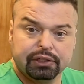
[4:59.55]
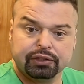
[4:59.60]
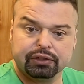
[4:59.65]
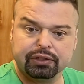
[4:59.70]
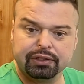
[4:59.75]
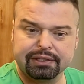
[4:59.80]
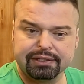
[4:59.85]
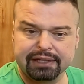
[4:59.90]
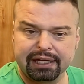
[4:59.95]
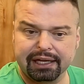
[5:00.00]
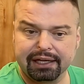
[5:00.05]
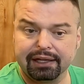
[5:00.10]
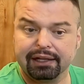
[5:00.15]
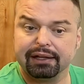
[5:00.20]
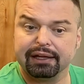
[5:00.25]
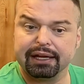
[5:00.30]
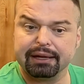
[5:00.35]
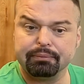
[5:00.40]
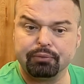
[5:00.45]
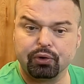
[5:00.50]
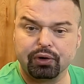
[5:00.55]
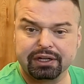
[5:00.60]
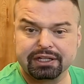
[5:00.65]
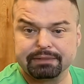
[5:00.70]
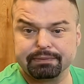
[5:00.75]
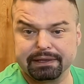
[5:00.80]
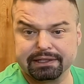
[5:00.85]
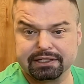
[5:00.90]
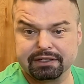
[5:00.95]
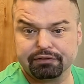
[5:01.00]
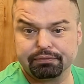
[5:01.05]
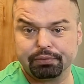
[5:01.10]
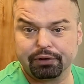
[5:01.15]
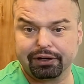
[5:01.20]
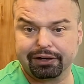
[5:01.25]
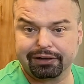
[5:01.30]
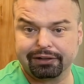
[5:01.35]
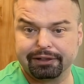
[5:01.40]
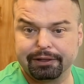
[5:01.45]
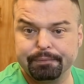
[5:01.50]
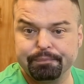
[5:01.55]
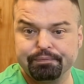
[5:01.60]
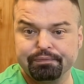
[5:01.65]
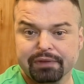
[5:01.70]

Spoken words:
to sell a more expensive product.